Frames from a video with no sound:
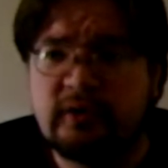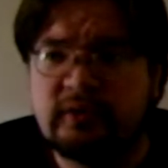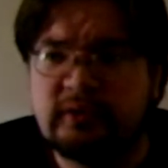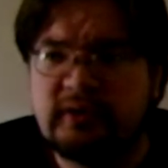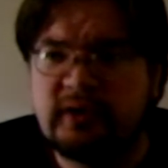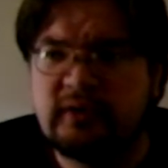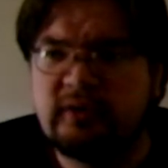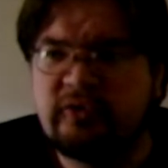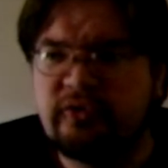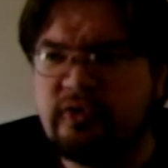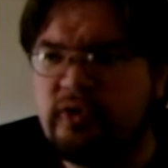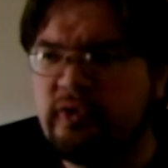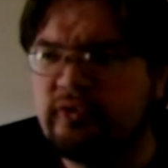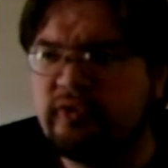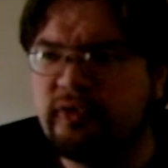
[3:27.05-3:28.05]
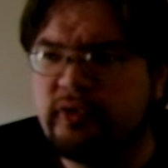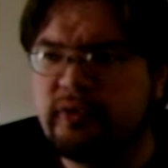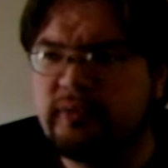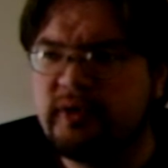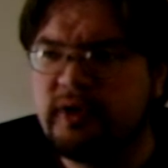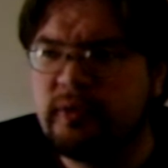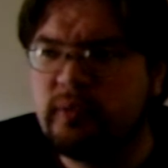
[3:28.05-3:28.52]
You know, it was all for, you
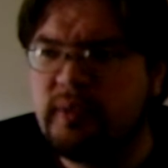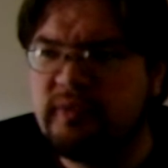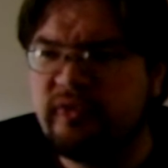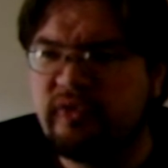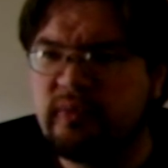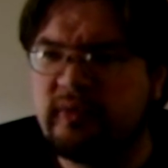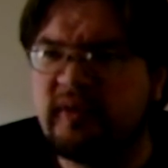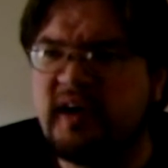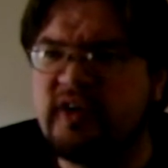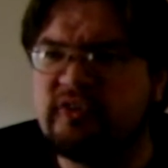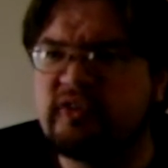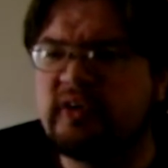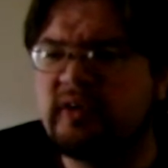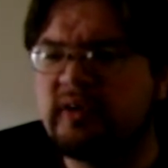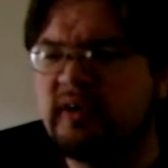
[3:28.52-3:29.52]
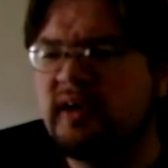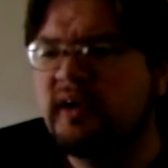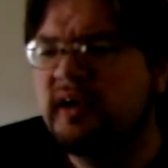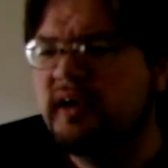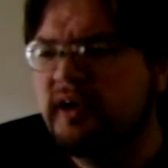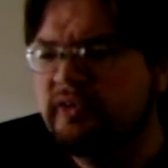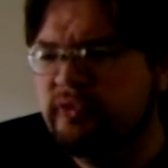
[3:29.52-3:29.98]
know, women's liberation and
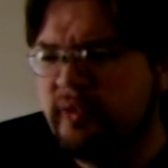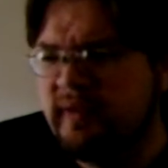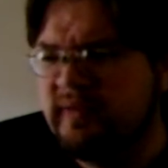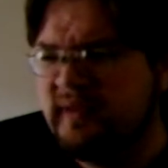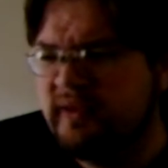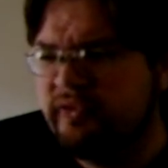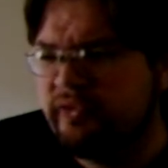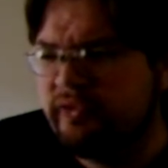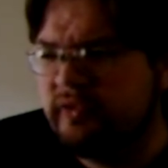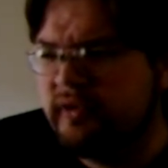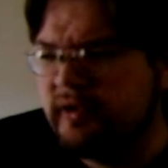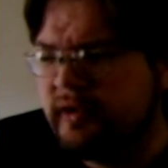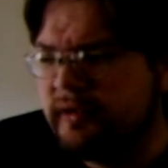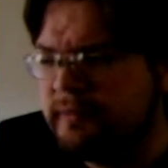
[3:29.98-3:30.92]
doing things, you know,